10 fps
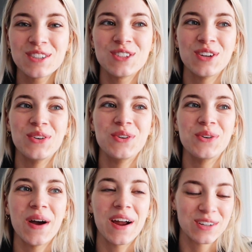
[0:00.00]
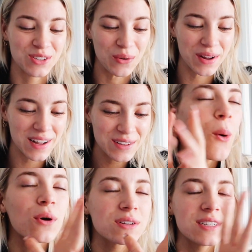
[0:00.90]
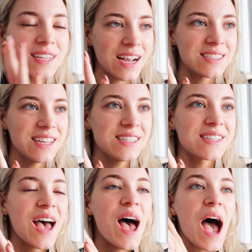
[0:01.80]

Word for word: to Arizona or to Texas.